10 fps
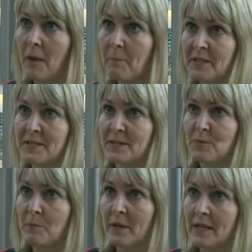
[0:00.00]
but
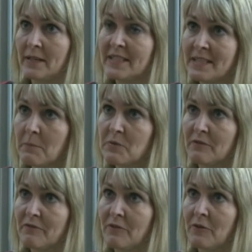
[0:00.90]
we made an
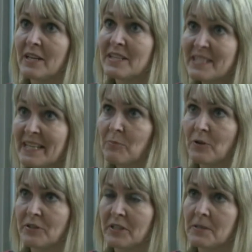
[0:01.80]
exemption for seal
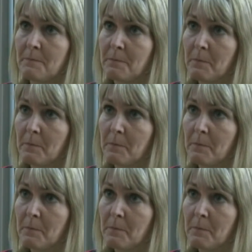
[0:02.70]
products.